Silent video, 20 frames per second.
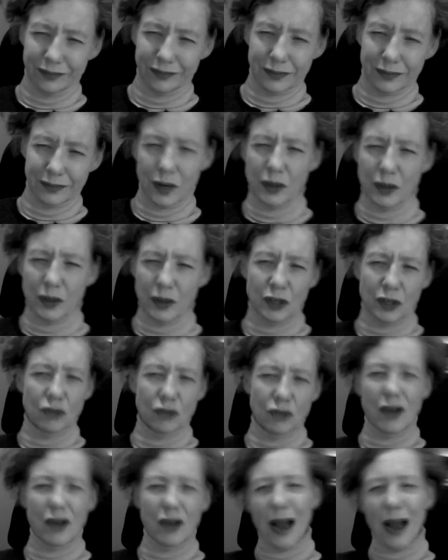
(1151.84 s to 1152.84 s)
he's
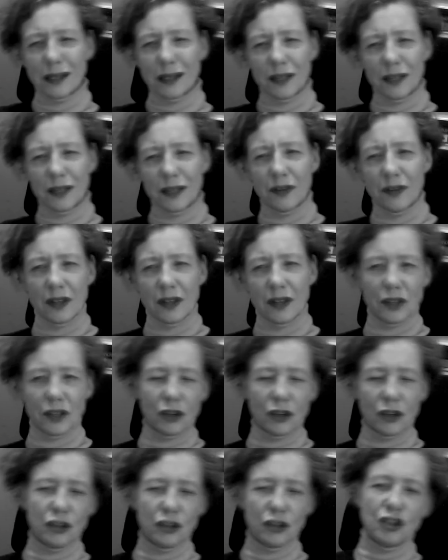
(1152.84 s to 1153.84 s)
attractive. He has a
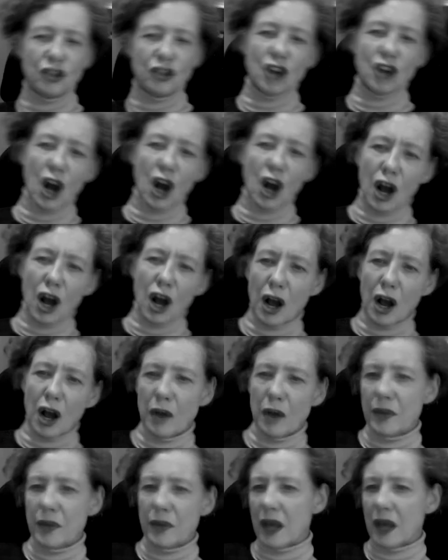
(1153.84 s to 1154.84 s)
good
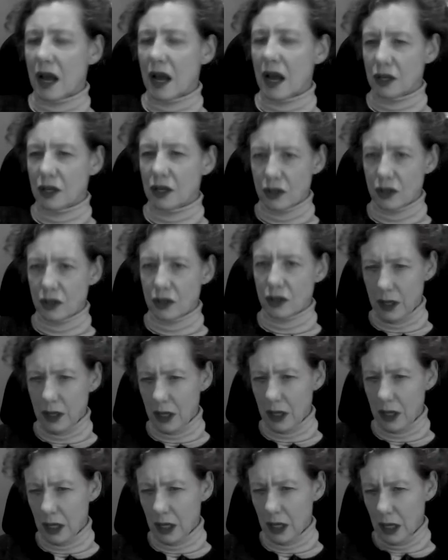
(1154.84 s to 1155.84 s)
job. He
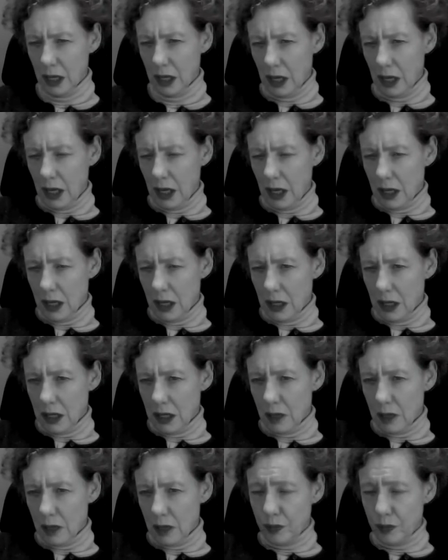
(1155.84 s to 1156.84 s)
actually
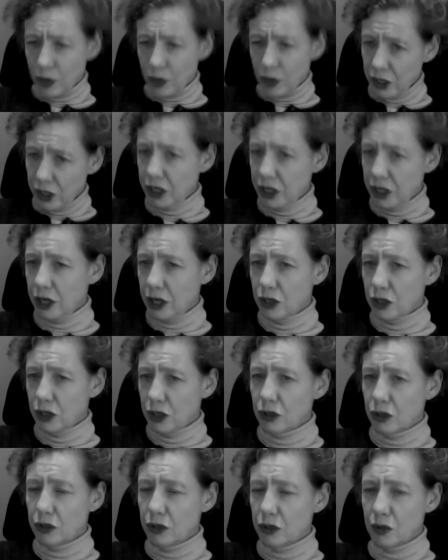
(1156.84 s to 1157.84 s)
appreciates
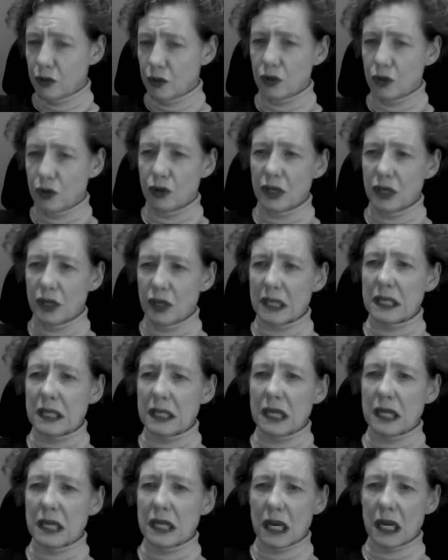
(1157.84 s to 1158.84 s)
her to a certain
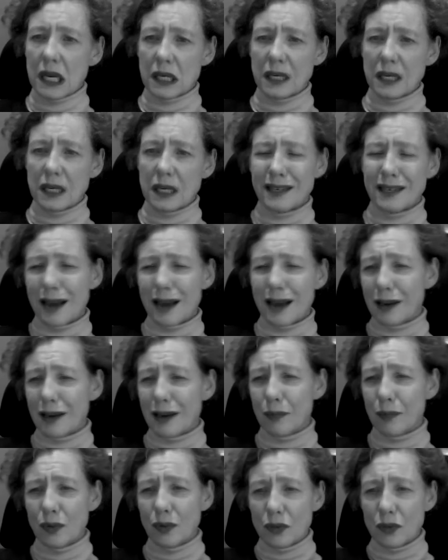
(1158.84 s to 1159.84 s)
extent. He's not
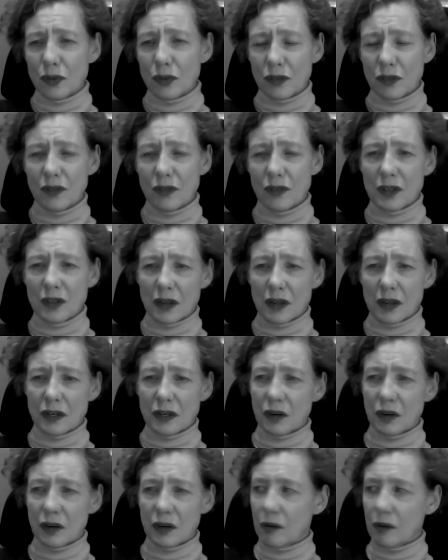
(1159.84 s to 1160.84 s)
abusive, he's not
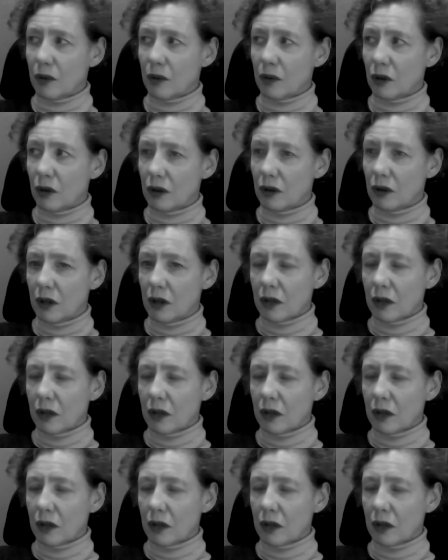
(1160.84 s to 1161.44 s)
terrible,